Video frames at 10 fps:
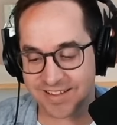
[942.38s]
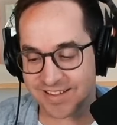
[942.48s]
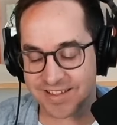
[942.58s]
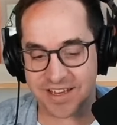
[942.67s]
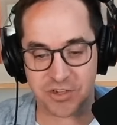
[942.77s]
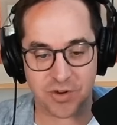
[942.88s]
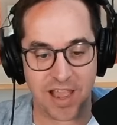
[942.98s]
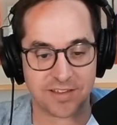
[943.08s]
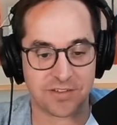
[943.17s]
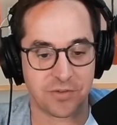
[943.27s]
in a
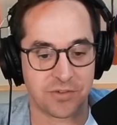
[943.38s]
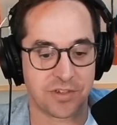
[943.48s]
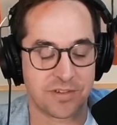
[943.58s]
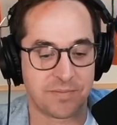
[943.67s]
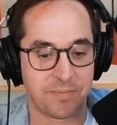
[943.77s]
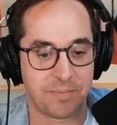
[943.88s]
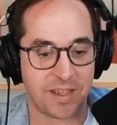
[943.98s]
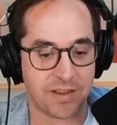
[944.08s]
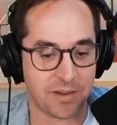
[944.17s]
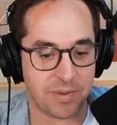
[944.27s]
tracksuit, just
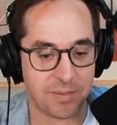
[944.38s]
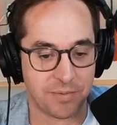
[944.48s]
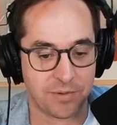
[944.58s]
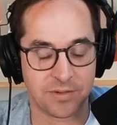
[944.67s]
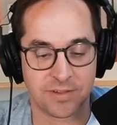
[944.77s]
picking on people.